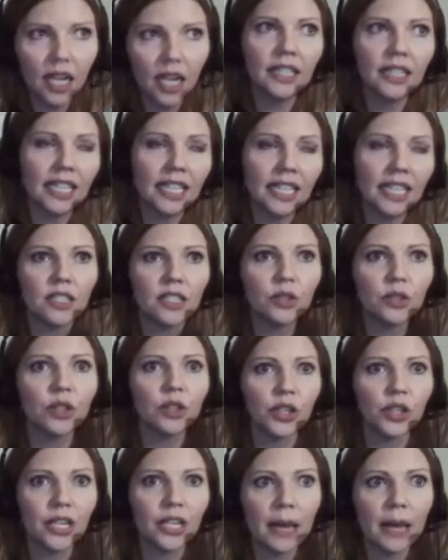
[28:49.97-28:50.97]
Unless you
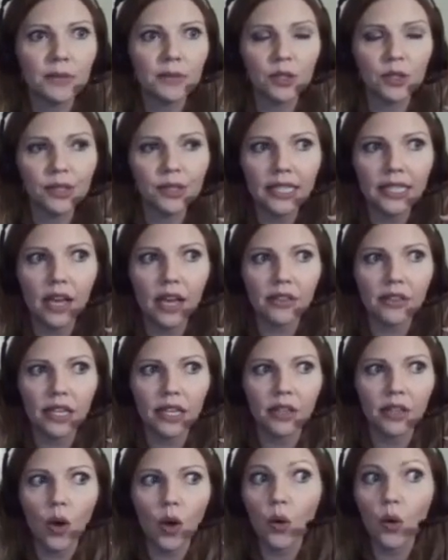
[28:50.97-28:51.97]
learned absolutely
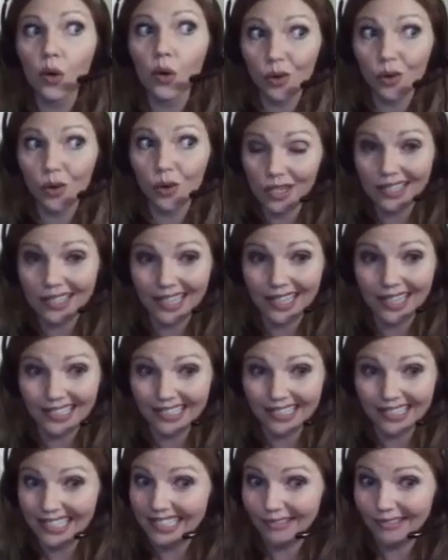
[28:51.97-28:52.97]
nothing in the whole course,
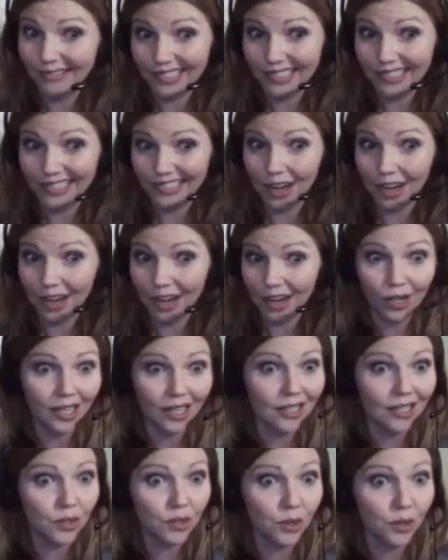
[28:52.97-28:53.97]
and then we're all
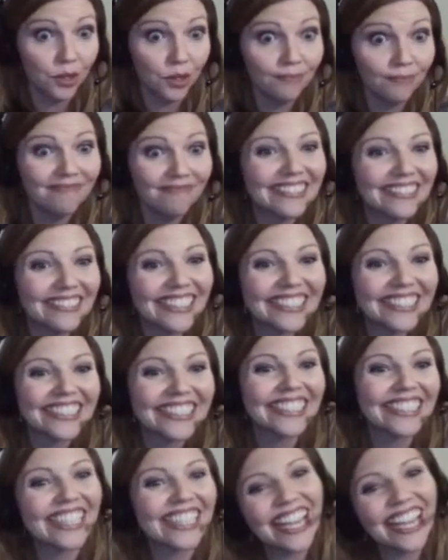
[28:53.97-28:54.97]
kind of screwed.
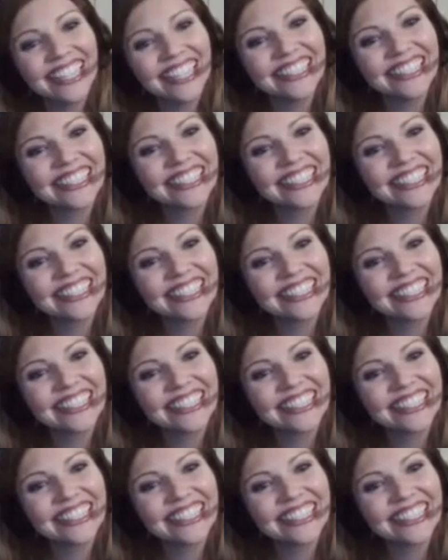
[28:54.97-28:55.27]
Okay?